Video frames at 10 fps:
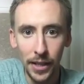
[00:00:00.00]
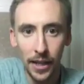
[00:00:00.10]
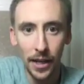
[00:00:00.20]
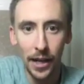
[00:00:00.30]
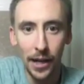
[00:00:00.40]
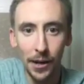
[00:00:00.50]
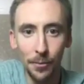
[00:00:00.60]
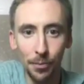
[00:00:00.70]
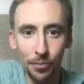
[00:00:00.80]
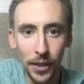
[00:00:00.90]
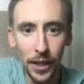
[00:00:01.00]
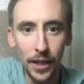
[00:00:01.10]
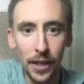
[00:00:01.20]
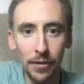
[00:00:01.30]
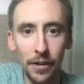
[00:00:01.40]
Gonna
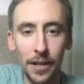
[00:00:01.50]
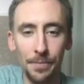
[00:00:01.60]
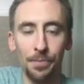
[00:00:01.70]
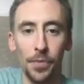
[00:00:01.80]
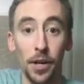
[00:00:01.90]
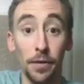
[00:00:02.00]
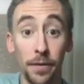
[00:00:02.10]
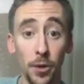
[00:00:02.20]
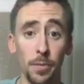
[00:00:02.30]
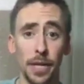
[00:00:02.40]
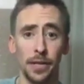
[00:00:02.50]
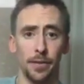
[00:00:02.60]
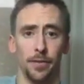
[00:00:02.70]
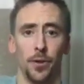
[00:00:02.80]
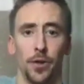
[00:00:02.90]
give it a few minutes
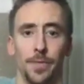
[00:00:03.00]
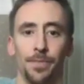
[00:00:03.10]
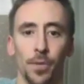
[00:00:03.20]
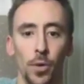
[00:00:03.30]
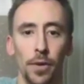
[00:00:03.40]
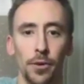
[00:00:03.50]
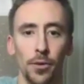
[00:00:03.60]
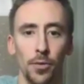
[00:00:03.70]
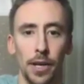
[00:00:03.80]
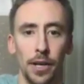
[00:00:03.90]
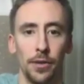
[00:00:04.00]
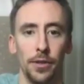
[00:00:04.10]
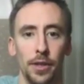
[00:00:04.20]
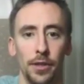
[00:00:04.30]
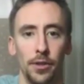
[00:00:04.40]
for whoever's
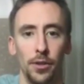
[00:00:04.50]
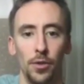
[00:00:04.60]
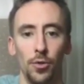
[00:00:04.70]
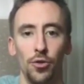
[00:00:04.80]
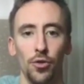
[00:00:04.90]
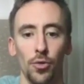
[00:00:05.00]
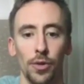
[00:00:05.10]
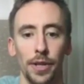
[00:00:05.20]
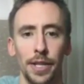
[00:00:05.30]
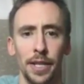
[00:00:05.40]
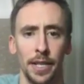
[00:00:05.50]
around to join.